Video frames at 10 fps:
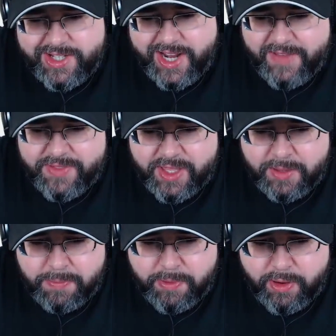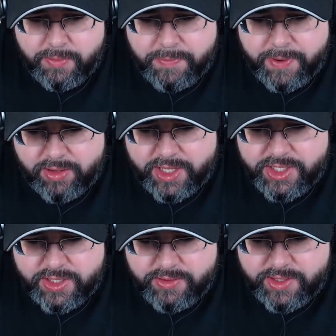it have the Bur- Barrel
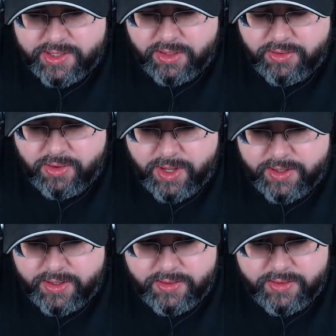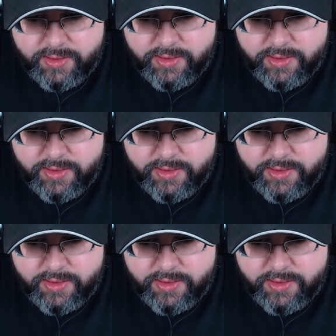Age Series logo on it? Yeah,